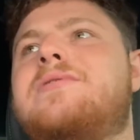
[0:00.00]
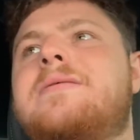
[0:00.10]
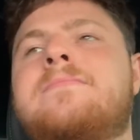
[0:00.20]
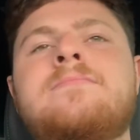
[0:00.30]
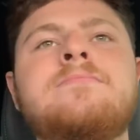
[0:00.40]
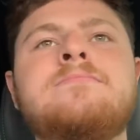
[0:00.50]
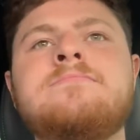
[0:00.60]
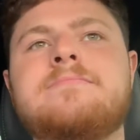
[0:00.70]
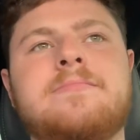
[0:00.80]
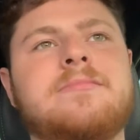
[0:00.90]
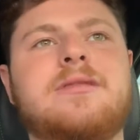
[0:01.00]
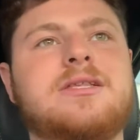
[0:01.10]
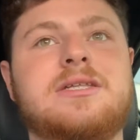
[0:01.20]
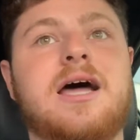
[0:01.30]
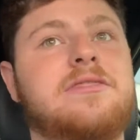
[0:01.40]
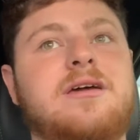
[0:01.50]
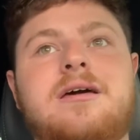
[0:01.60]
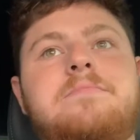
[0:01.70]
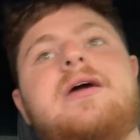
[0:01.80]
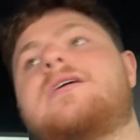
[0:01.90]
but it's nothing
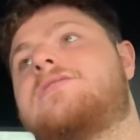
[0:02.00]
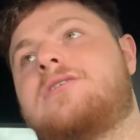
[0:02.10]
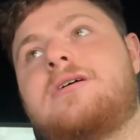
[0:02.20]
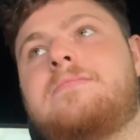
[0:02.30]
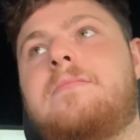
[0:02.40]
compared to a